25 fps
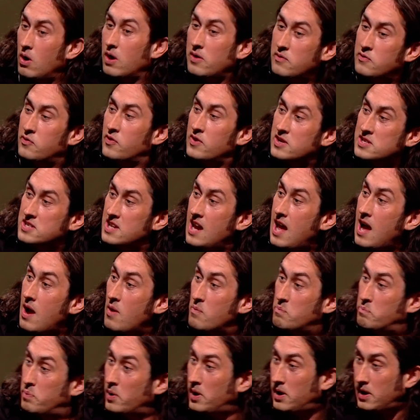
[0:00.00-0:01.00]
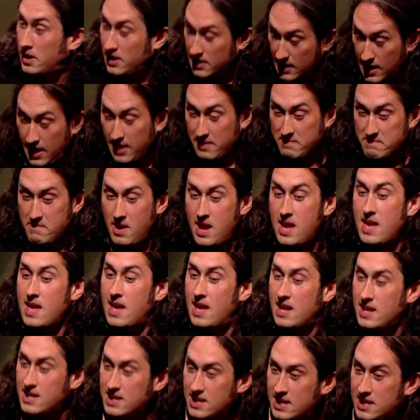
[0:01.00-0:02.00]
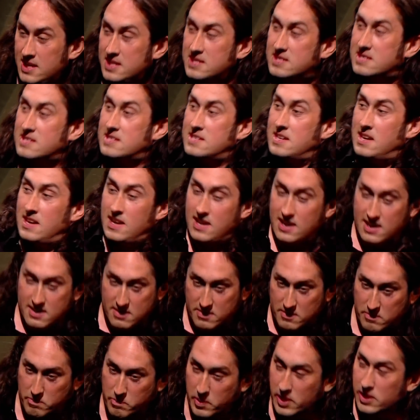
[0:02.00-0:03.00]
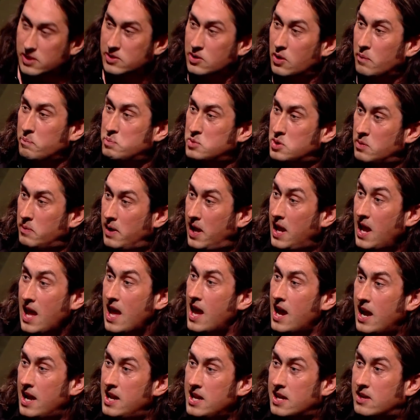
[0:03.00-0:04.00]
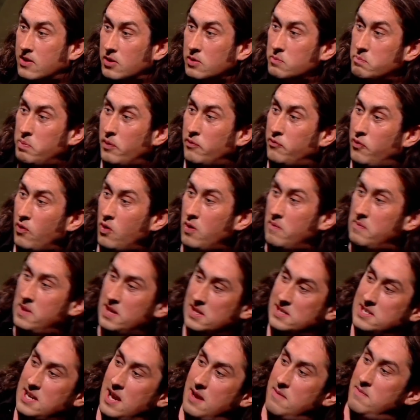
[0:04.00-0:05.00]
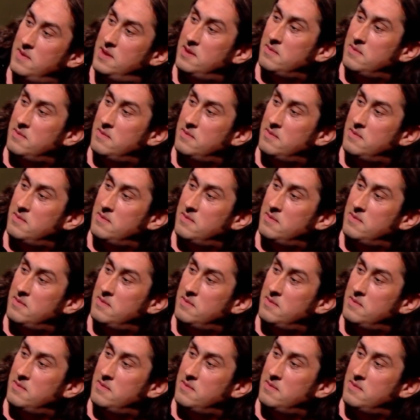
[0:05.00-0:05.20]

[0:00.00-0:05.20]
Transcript: one for us now," but like me, he needs to build up to it, and he couldn't perform that time